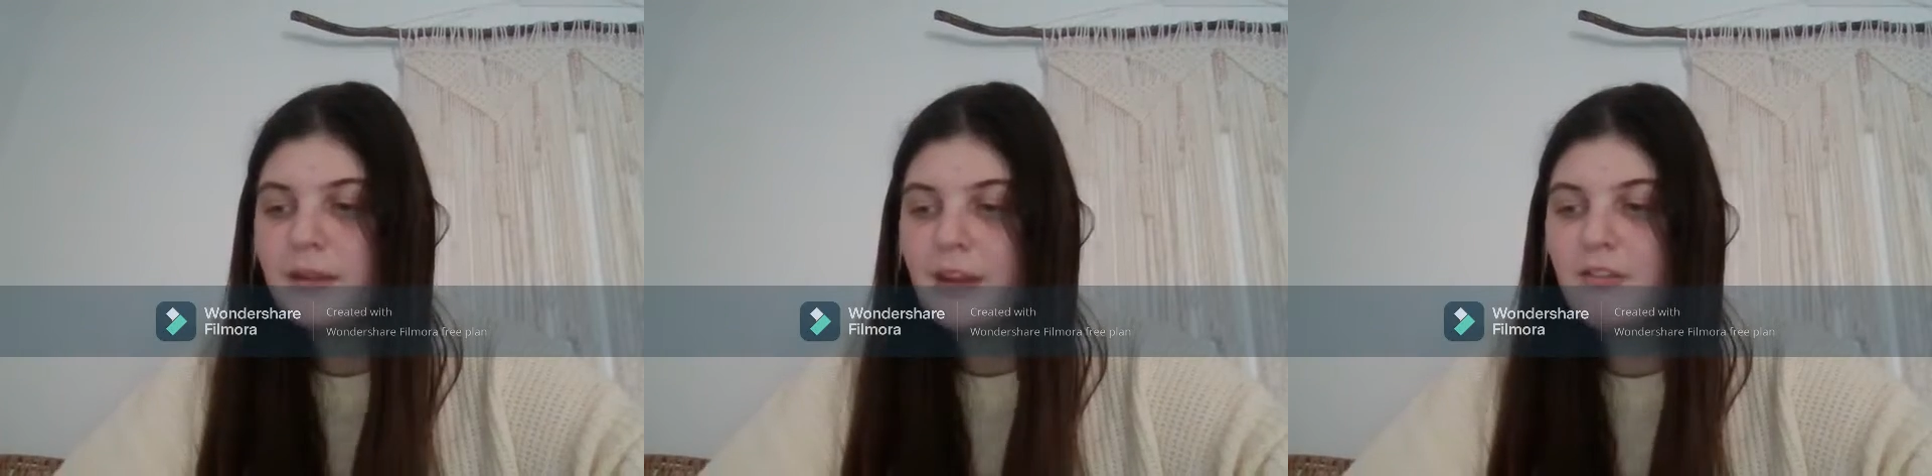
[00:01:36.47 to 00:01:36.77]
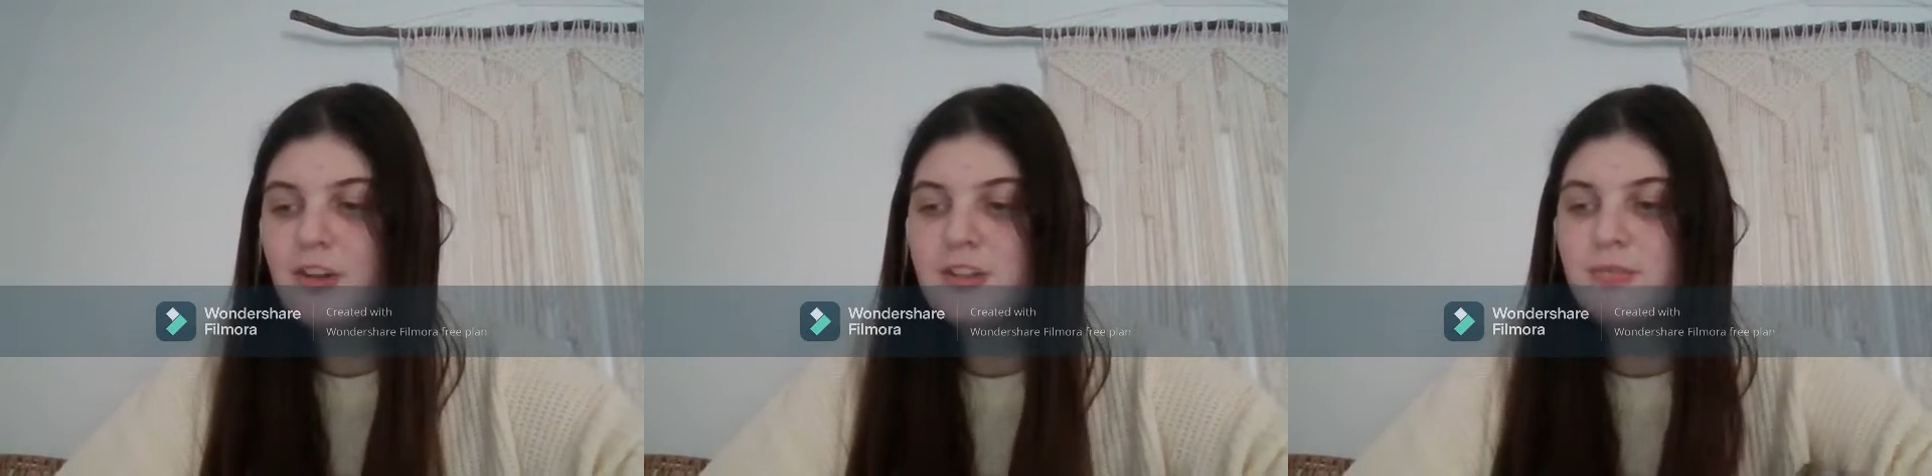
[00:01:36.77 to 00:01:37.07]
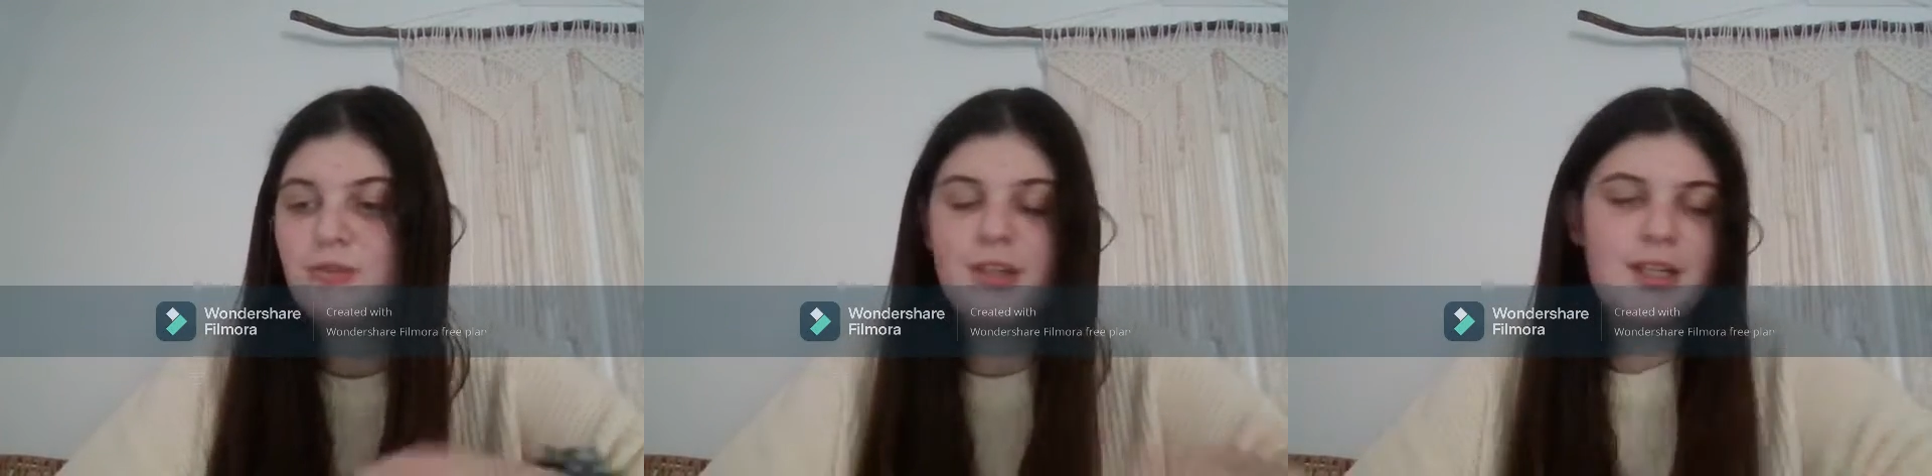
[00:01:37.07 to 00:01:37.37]
They've got
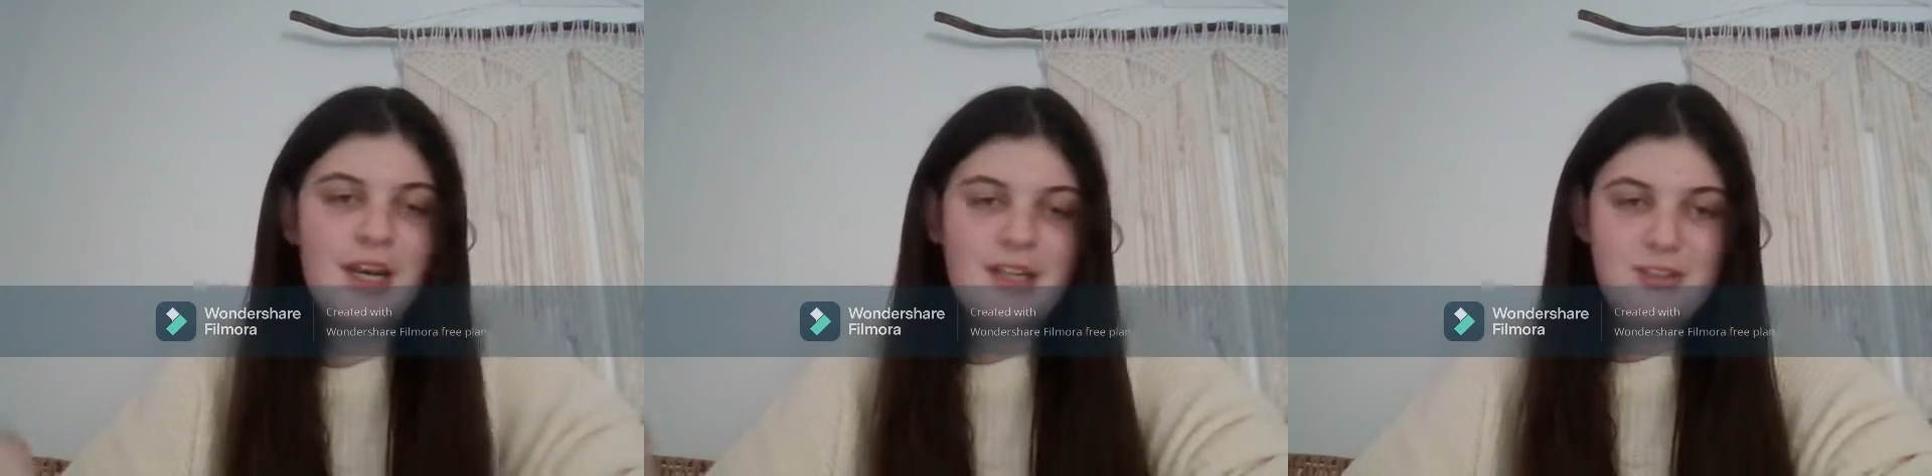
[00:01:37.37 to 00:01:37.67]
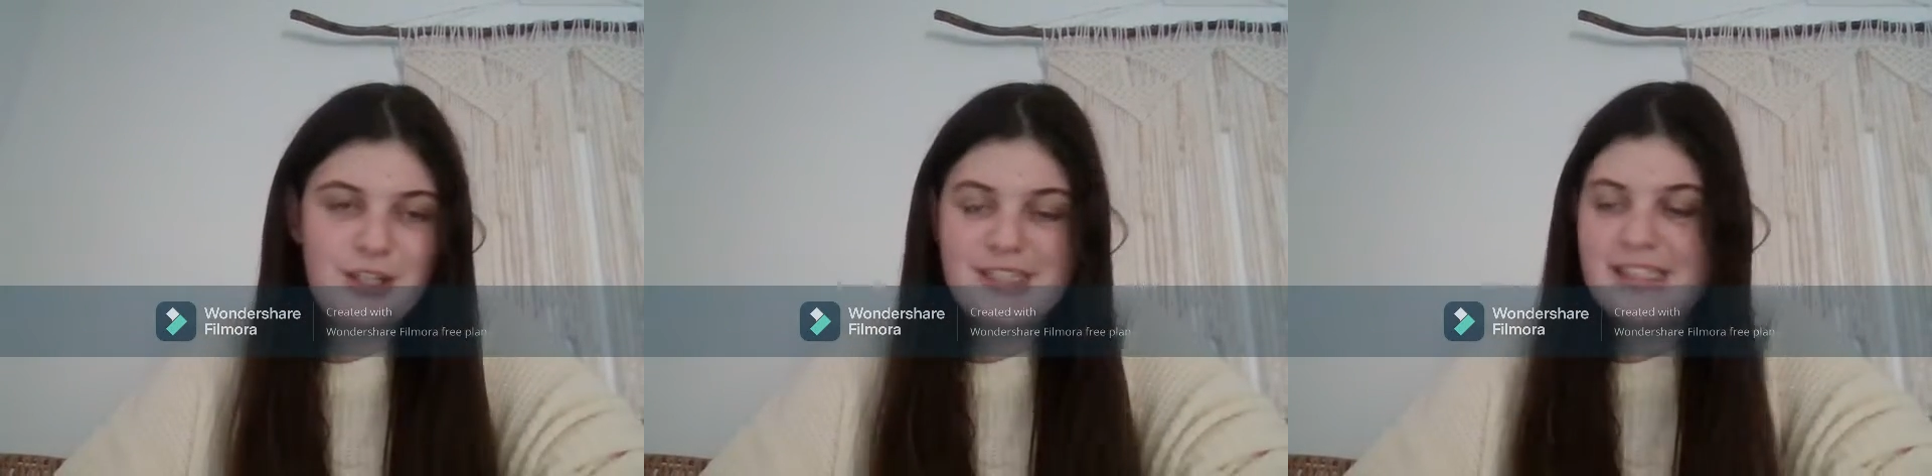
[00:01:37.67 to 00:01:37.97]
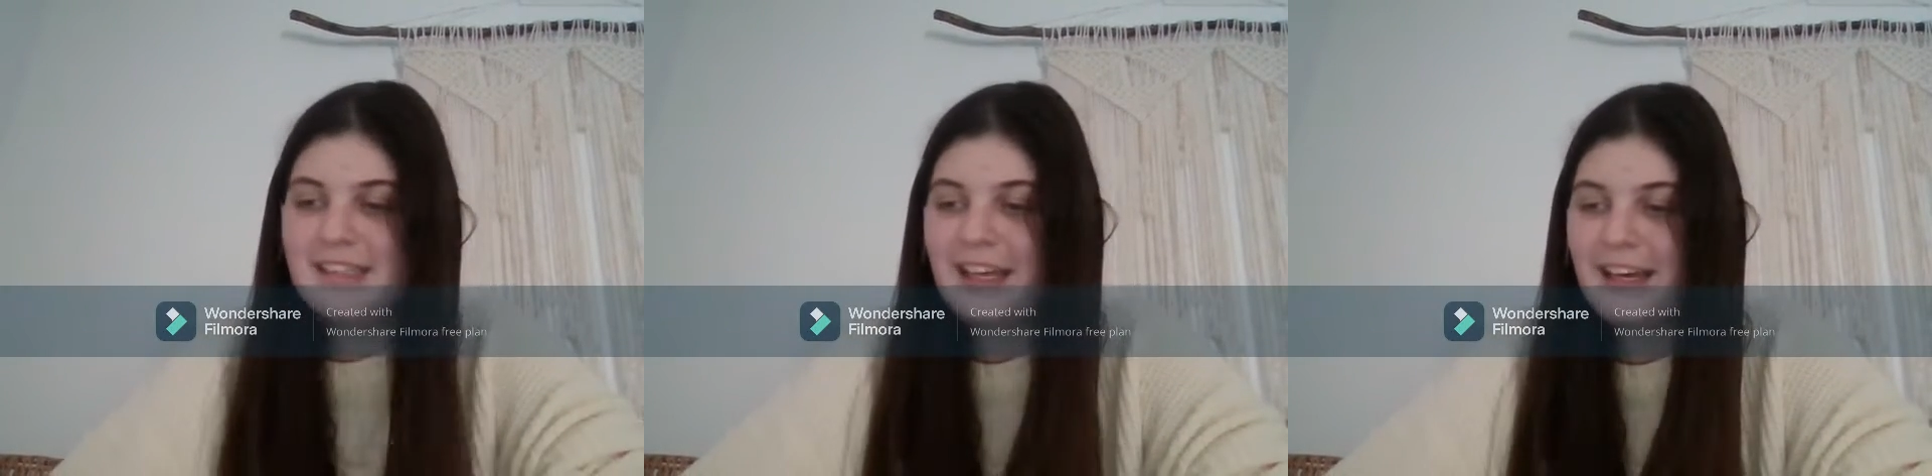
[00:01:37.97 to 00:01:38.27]
some really nice
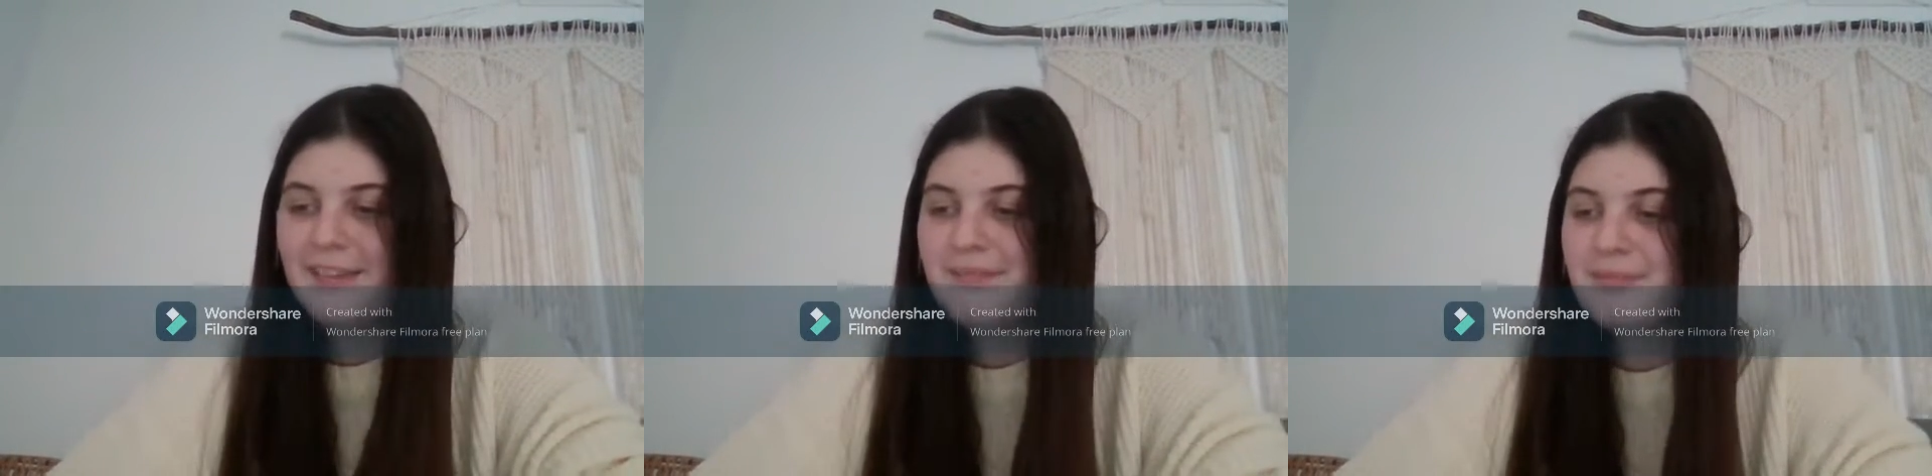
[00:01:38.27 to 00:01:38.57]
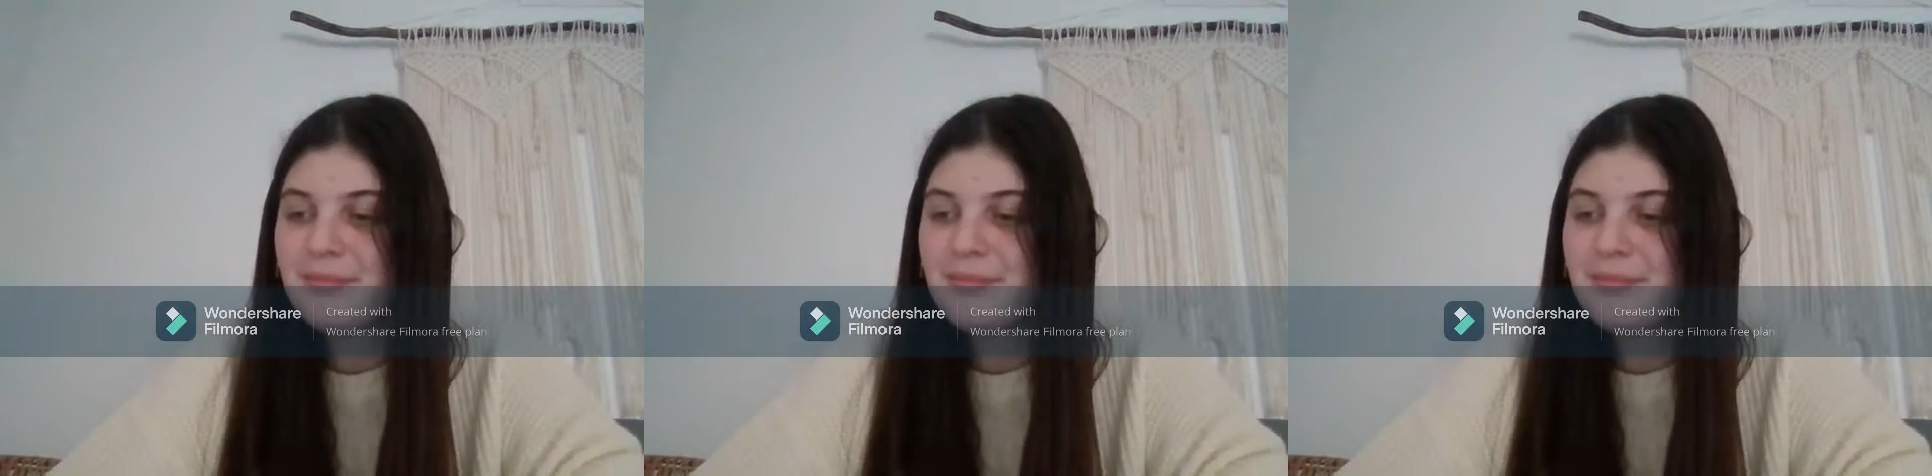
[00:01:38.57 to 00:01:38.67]
dresses there.